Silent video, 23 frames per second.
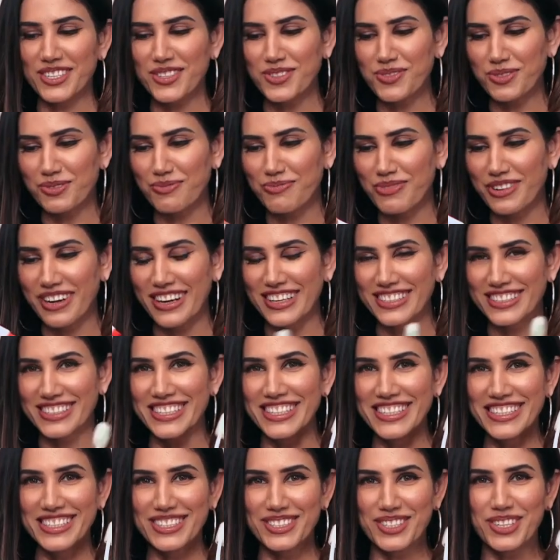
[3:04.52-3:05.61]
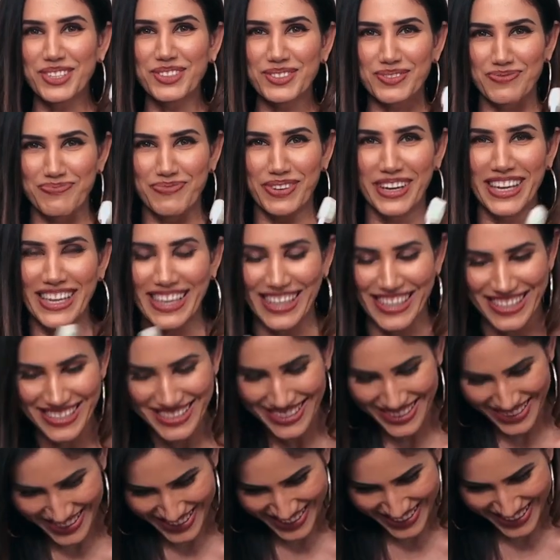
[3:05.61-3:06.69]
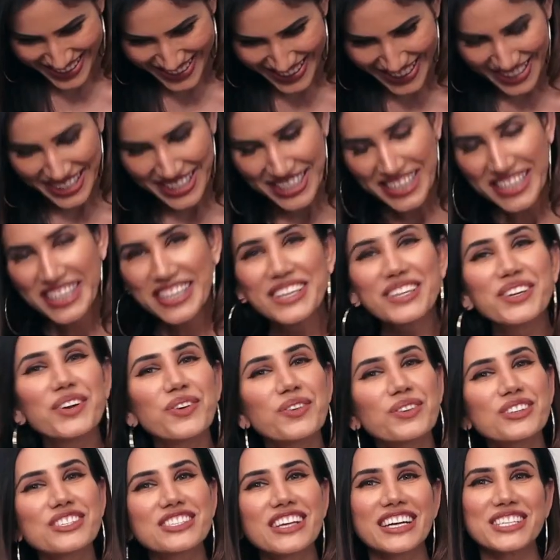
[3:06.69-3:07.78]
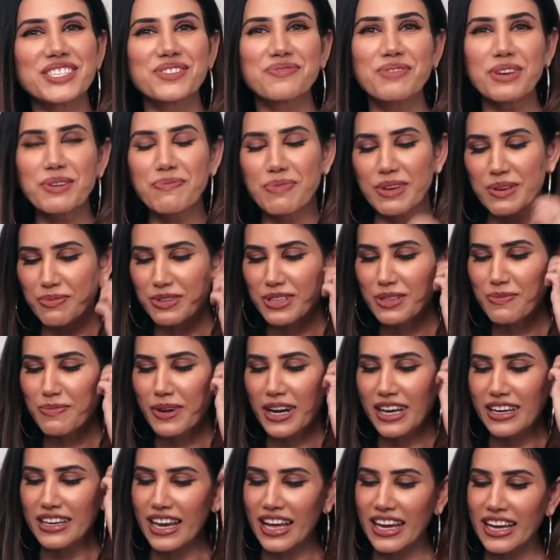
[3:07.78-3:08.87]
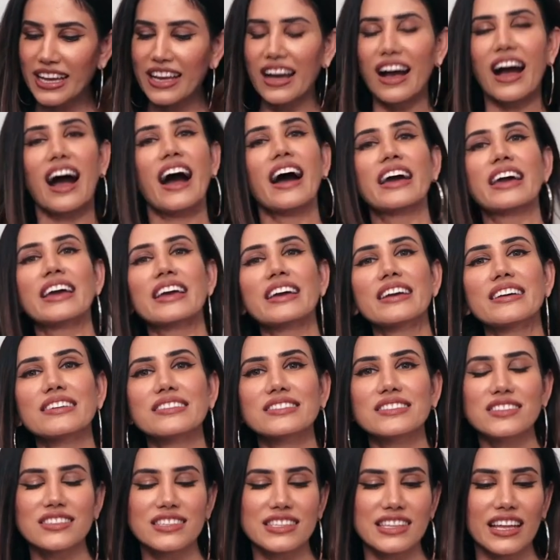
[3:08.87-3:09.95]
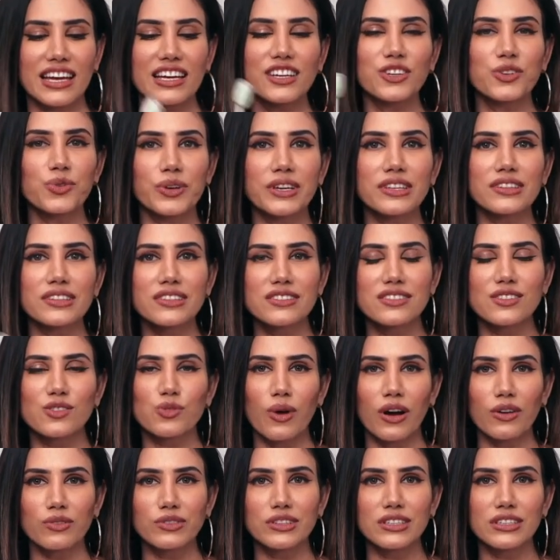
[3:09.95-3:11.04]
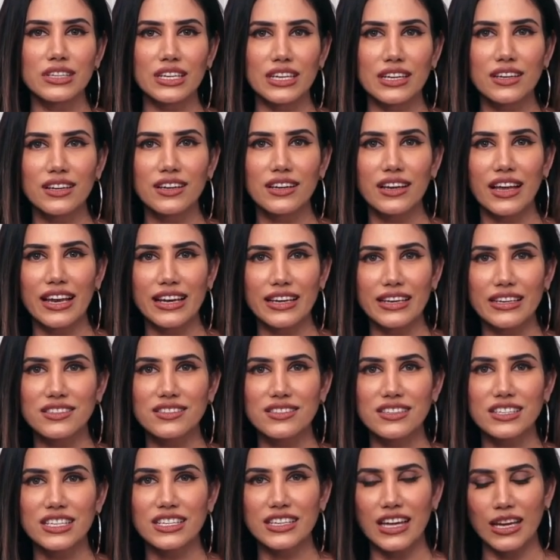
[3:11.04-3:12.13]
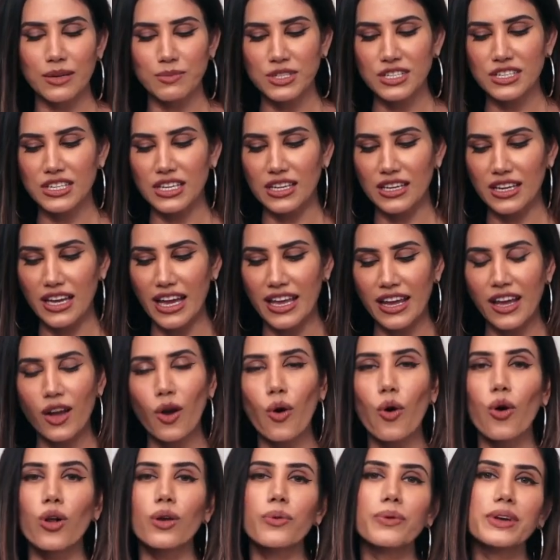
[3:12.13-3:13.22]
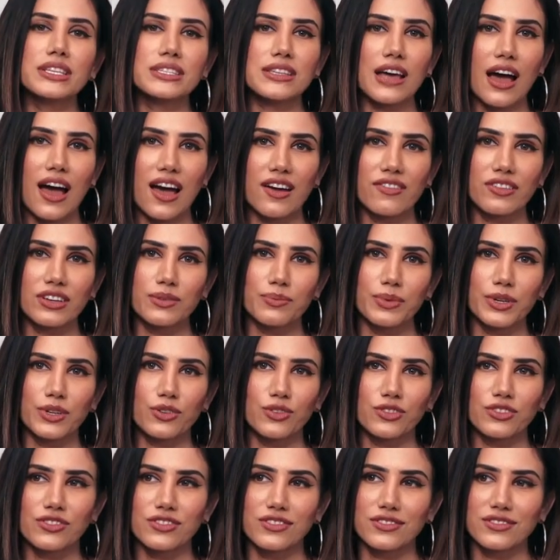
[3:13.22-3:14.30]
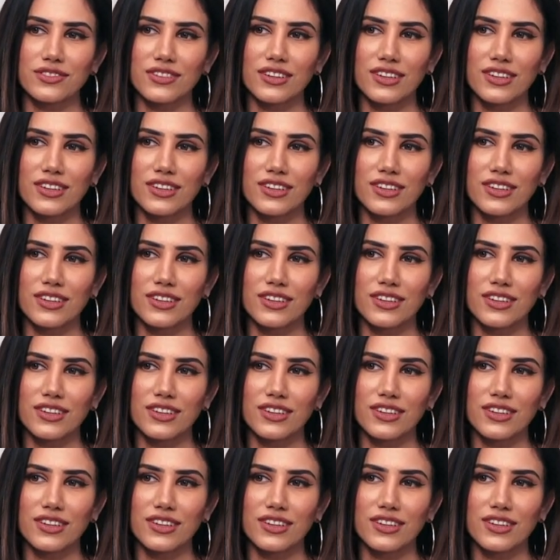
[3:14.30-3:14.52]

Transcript: toothbrush and toothpaste. Don't judge me, people, but like I just like doing this throughout the day, at least 3 times a day, and I always have it because,